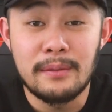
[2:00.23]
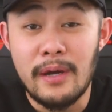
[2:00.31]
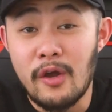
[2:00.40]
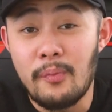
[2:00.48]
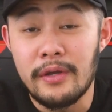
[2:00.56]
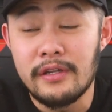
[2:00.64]
in
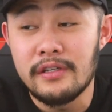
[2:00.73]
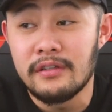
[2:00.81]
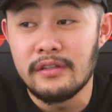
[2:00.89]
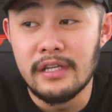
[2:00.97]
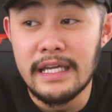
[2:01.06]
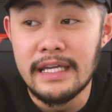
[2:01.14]
my
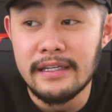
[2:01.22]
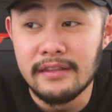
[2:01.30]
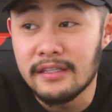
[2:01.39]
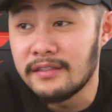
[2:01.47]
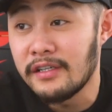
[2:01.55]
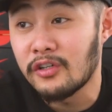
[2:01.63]
opinion, in
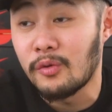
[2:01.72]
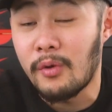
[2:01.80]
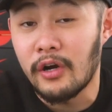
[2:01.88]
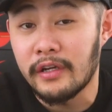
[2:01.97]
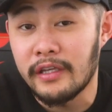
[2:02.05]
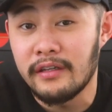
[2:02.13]
the sneaker
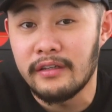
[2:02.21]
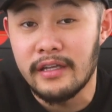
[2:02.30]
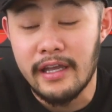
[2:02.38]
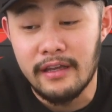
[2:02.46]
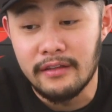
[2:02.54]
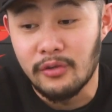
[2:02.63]
market
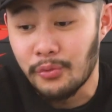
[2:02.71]
and